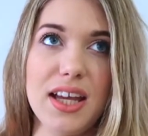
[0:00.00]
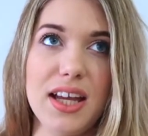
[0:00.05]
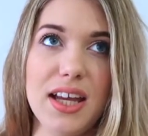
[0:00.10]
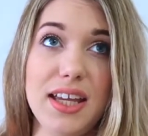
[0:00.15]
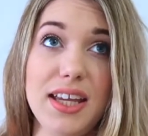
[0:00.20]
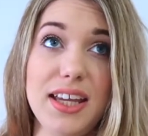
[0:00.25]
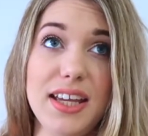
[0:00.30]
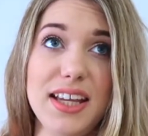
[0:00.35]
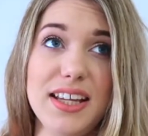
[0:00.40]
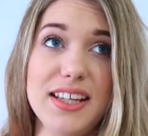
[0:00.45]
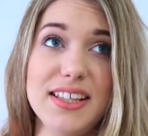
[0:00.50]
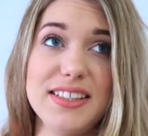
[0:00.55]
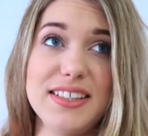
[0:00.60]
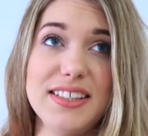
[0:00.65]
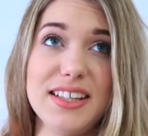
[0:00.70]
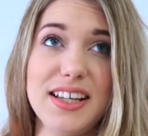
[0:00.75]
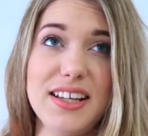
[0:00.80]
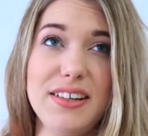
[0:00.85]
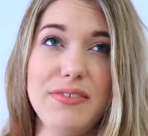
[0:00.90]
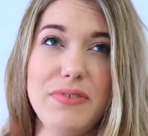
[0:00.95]
He
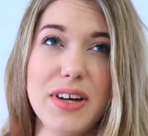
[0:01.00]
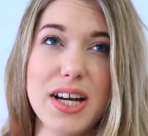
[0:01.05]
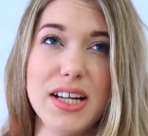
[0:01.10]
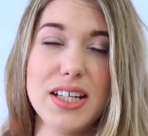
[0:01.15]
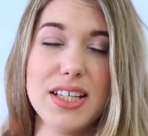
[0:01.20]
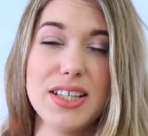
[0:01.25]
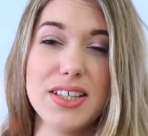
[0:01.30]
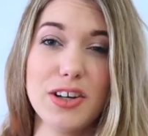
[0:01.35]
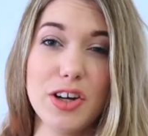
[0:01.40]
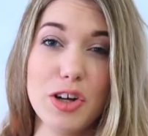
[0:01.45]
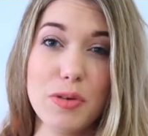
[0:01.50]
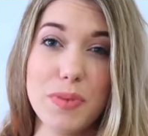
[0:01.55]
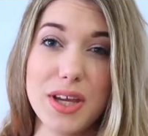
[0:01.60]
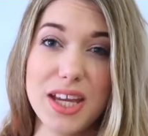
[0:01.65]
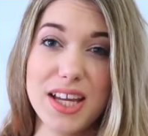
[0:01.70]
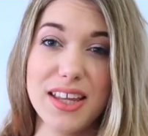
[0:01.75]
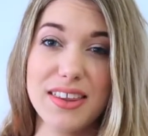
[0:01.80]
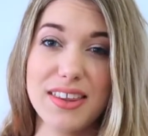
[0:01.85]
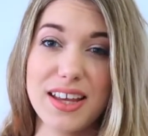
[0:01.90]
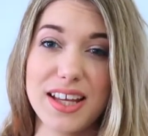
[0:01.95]
is in fact so
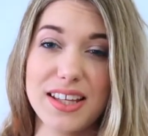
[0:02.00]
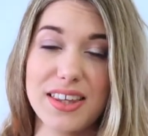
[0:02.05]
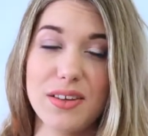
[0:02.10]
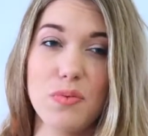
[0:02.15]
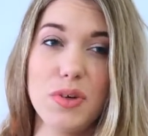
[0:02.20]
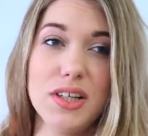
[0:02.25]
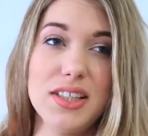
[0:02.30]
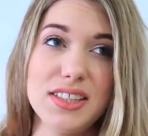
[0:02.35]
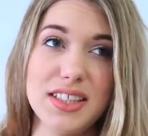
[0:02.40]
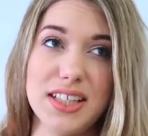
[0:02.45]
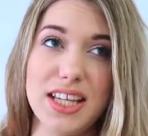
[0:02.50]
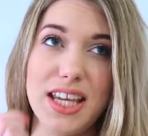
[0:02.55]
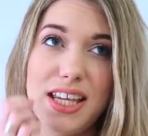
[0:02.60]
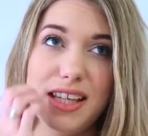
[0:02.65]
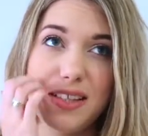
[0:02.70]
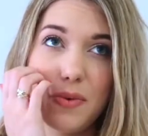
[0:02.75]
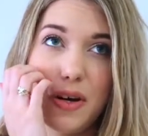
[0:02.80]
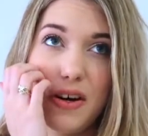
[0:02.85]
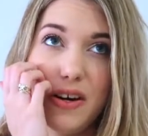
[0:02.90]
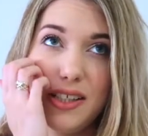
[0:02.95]
big that the onesie
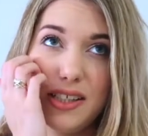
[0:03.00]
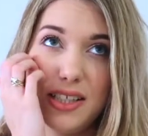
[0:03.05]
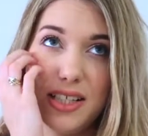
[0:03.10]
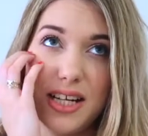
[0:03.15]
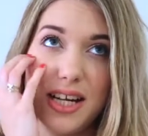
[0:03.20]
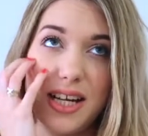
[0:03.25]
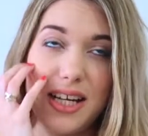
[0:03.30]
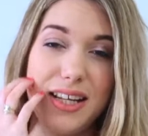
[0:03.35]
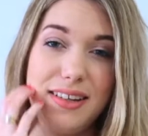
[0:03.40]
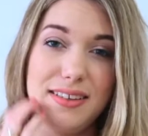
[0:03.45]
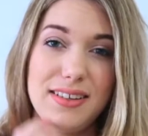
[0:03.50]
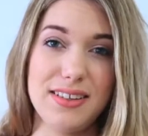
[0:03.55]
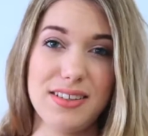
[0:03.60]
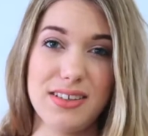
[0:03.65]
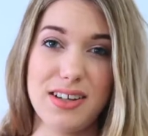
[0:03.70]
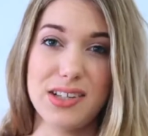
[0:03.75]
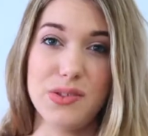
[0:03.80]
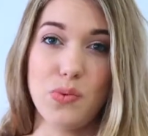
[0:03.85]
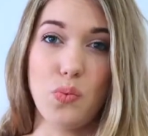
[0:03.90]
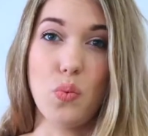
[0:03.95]
he's wearing today is a
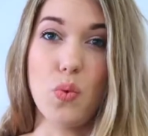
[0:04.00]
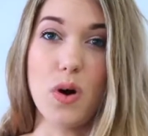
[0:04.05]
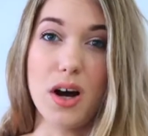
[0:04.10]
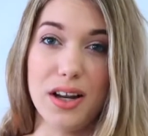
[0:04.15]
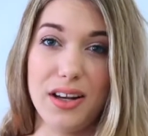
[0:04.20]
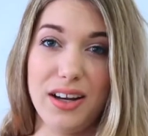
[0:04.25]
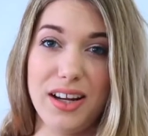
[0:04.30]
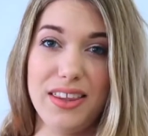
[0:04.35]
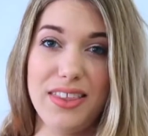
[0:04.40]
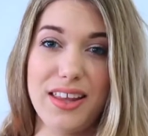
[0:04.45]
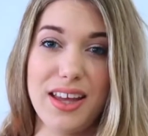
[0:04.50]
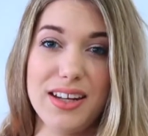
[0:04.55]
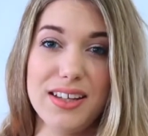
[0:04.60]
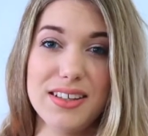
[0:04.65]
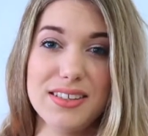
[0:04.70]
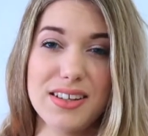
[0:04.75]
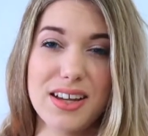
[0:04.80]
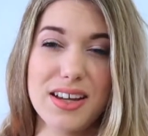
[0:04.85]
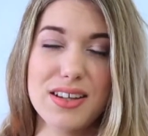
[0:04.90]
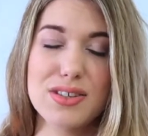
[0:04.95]
size 1, and that
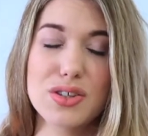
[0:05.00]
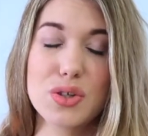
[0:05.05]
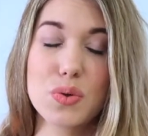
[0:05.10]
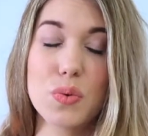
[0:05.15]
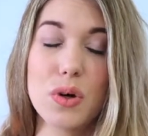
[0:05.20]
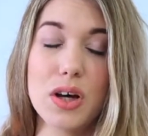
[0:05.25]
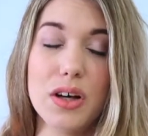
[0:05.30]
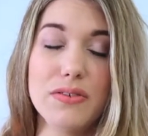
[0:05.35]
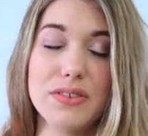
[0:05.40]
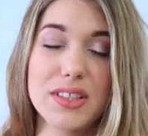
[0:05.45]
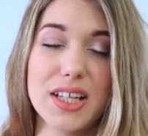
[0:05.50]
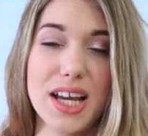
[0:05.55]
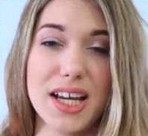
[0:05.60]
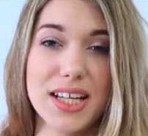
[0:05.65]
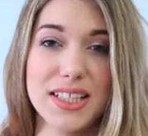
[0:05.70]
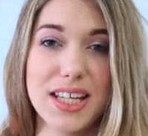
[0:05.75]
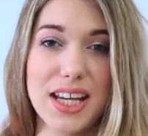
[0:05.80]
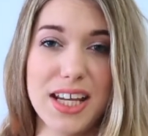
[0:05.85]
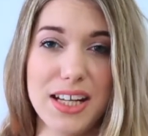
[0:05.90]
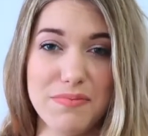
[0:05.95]
is size 12 to
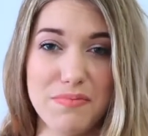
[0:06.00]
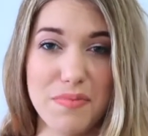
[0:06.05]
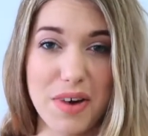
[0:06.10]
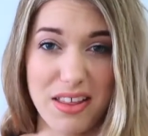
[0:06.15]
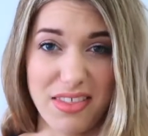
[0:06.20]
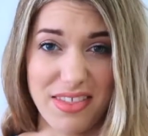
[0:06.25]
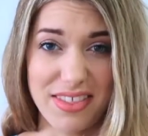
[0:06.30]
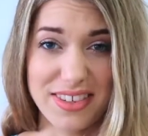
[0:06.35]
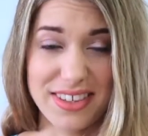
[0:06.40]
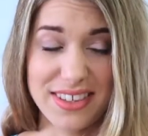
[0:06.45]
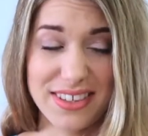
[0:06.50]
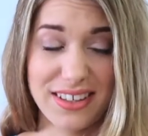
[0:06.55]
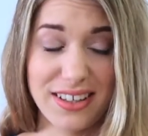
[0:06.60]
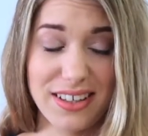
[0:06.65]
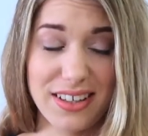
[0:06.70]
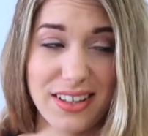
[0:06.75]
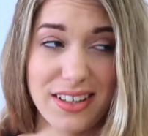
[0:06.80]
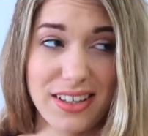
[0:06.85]
18 months.